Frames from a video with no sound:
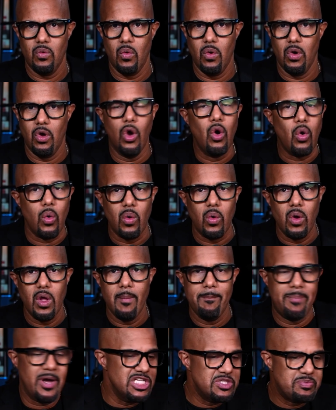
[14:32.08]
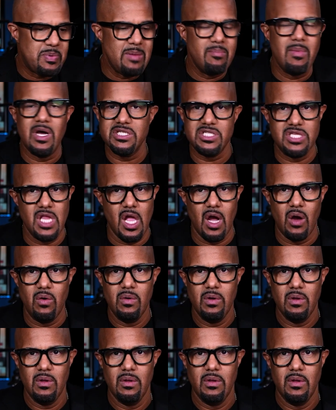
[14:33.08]
Who? Busby must know.
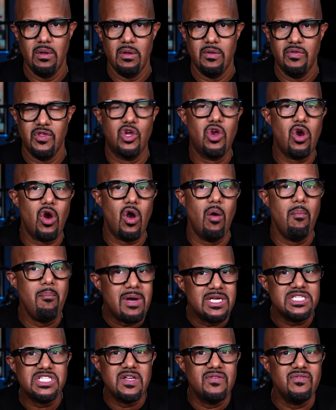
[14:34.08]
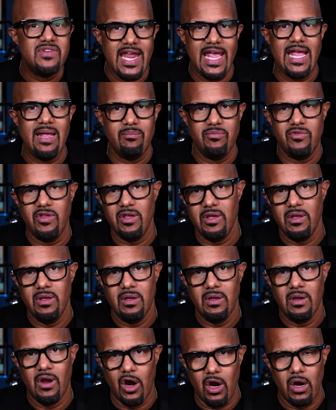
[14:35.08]
The girl must have named
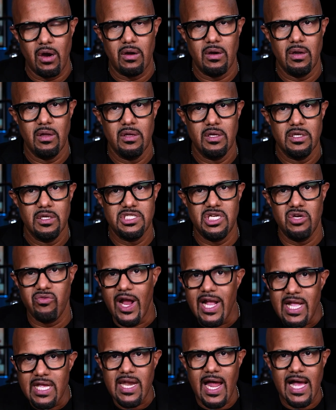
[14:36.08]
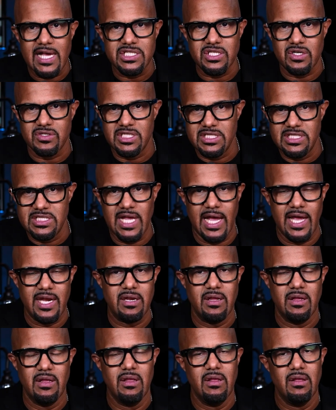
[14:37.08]
her. She recognized her, she said.
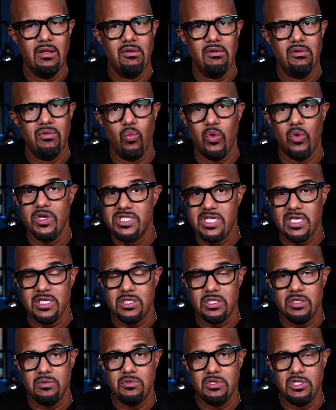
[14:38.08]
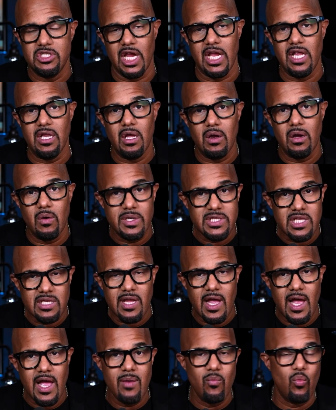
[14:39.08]
Was this J-Lo at the
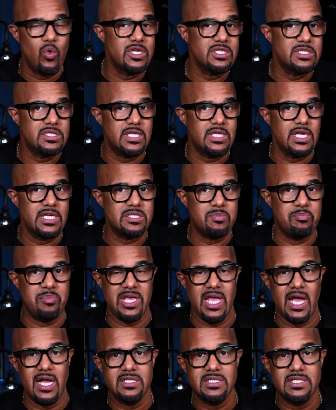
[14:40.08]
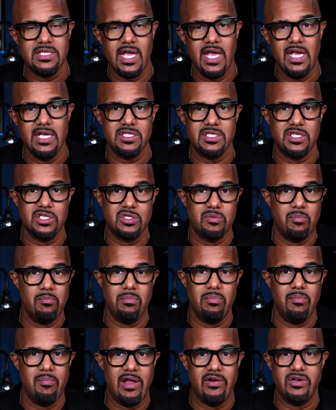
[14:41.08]
time? Was this Beyonce? Is this
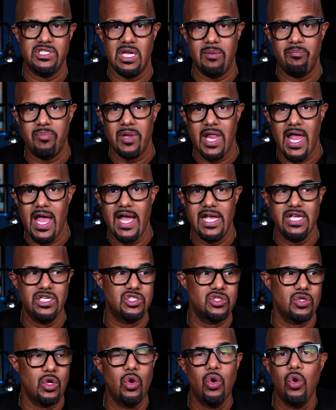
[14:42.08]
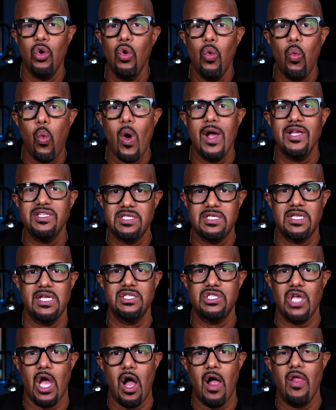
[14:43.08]
Mary J. Blige? Who was
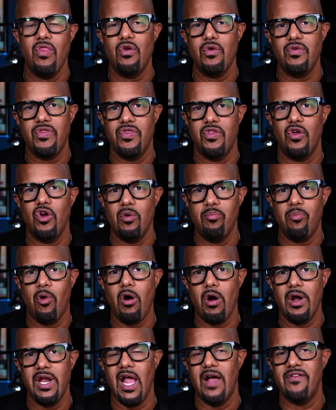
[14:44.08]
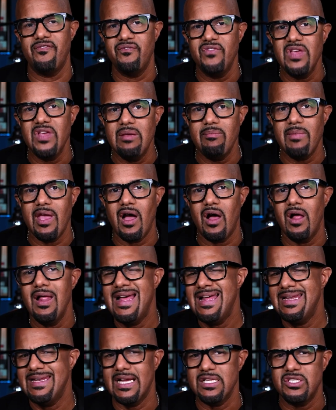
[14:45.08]
this other third party, a female
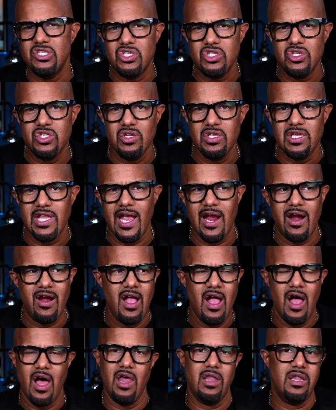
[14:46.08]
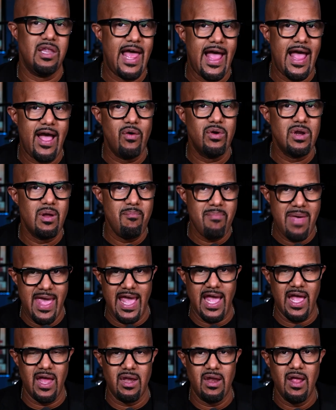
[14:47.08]
that stood there, allowed a
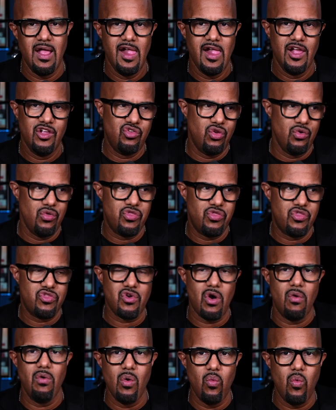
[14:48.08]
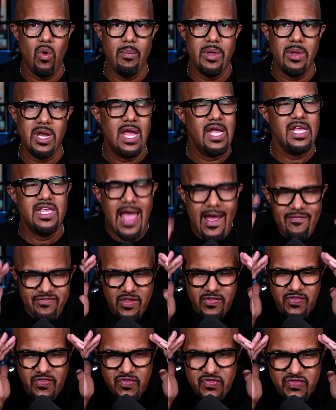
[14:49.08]
man to throw a woman? You have to
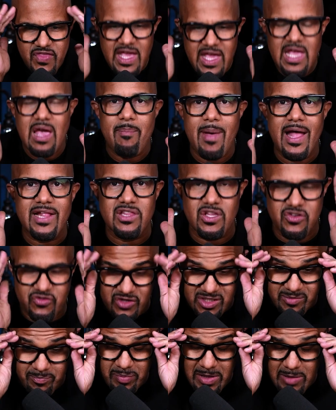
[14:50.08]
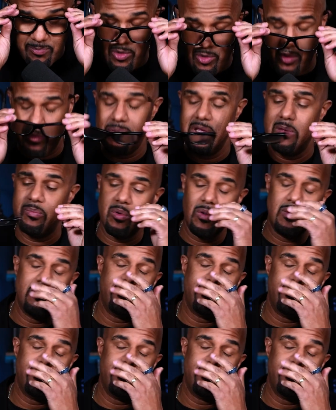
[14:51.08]
think about this for people.